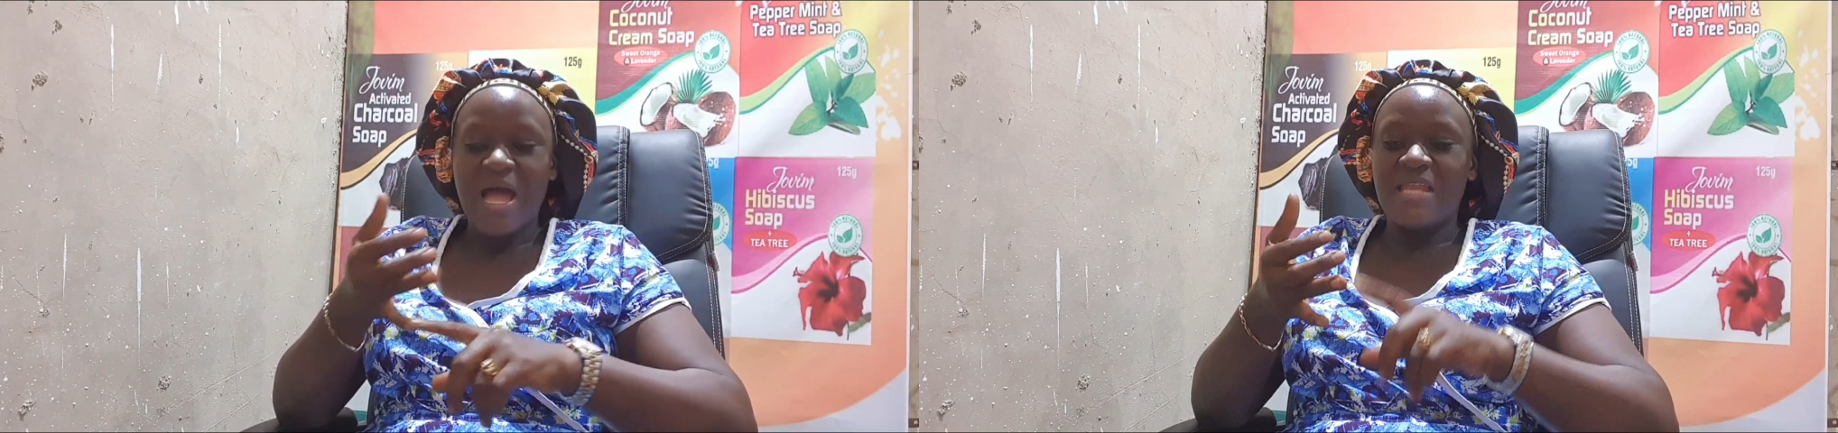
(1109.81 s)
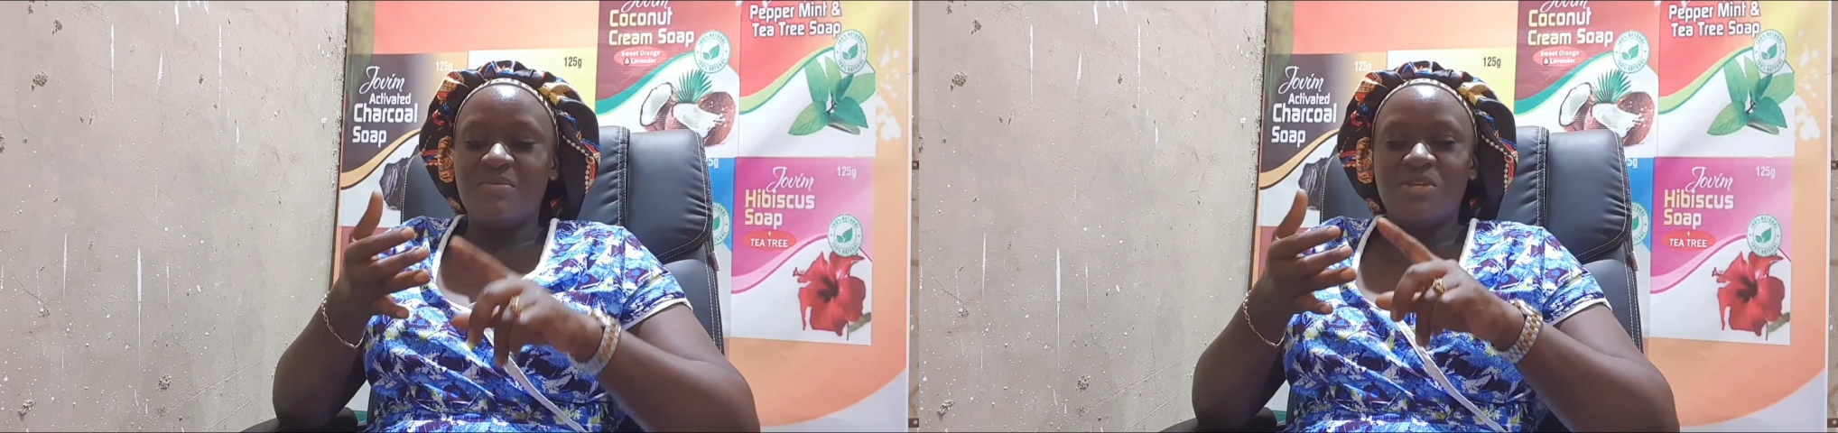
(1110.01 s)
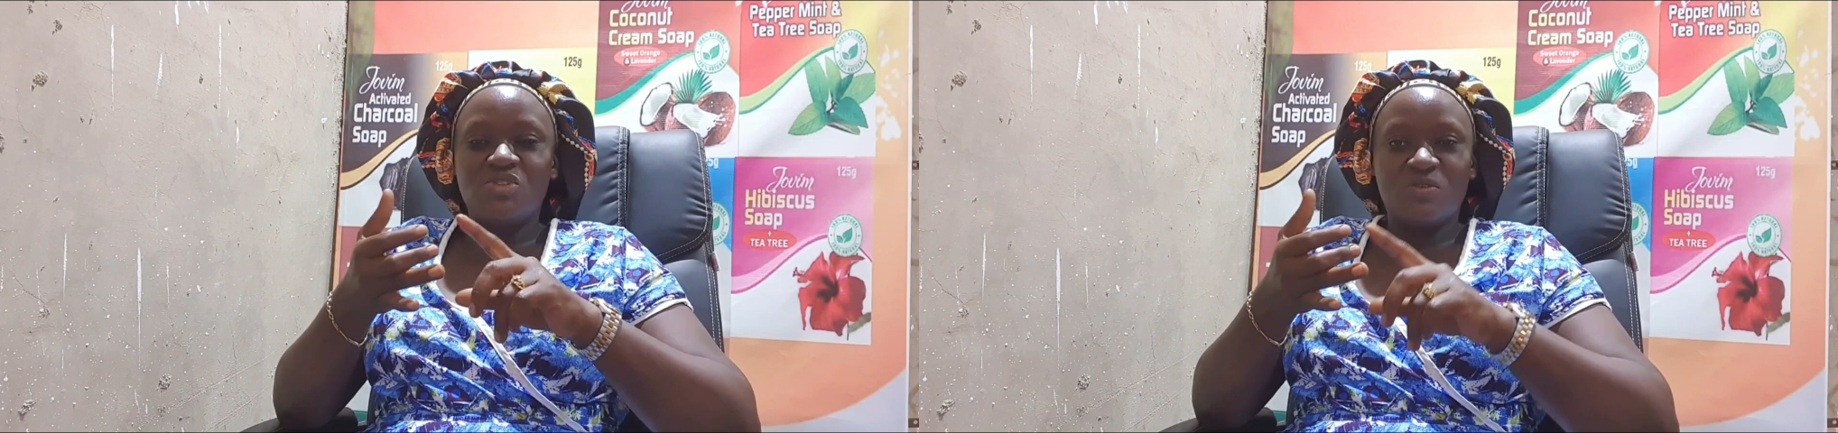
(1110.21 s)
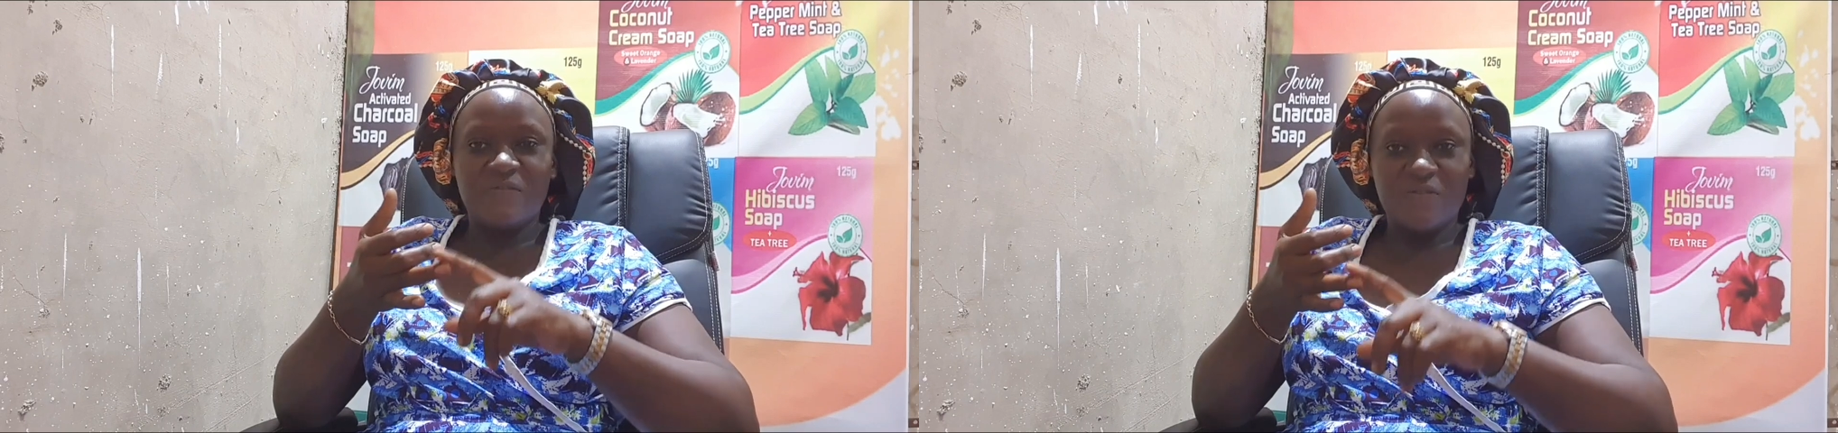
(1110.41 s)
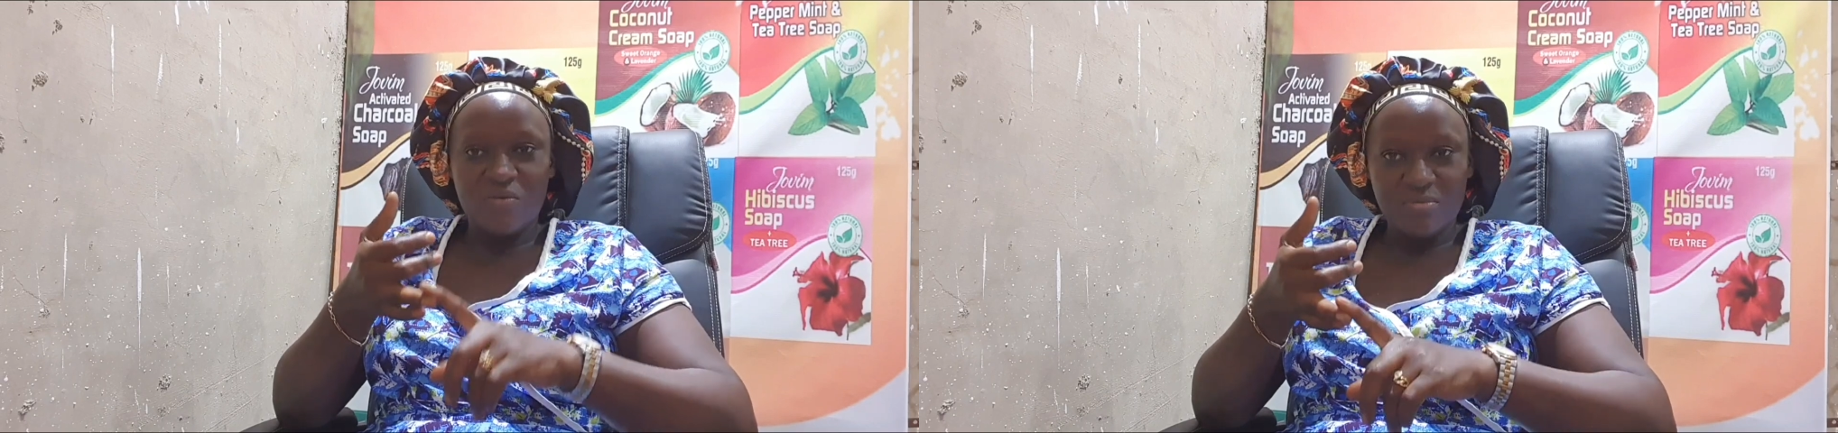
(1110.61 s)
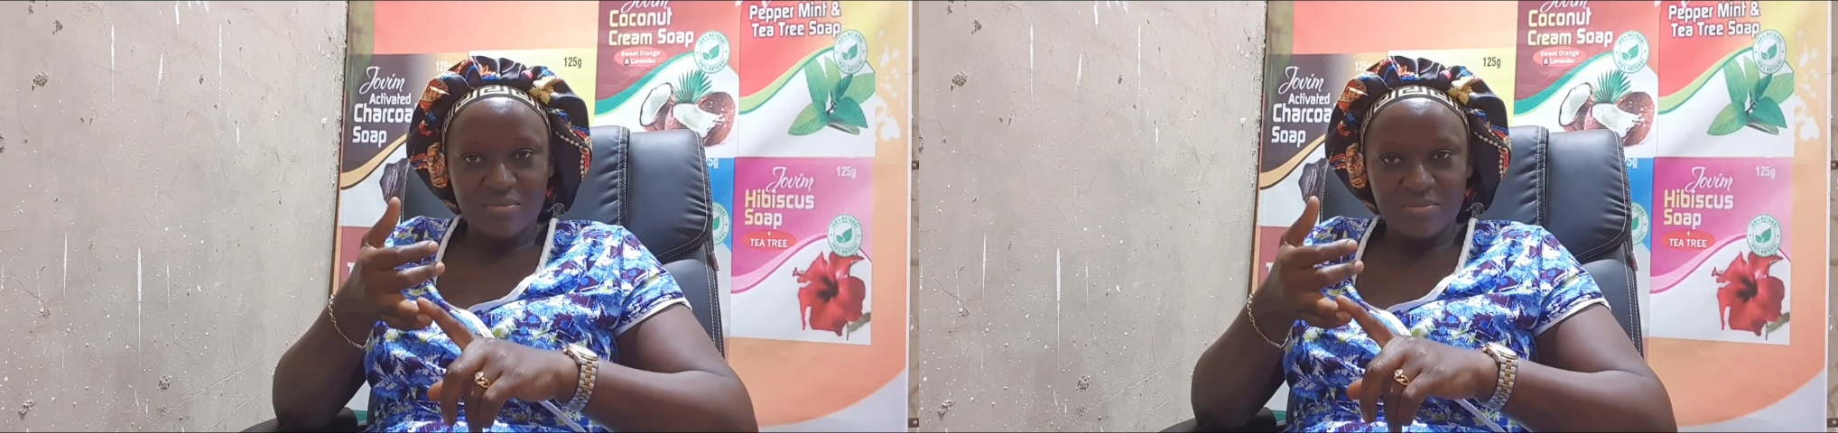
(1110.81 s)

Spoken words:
admission form,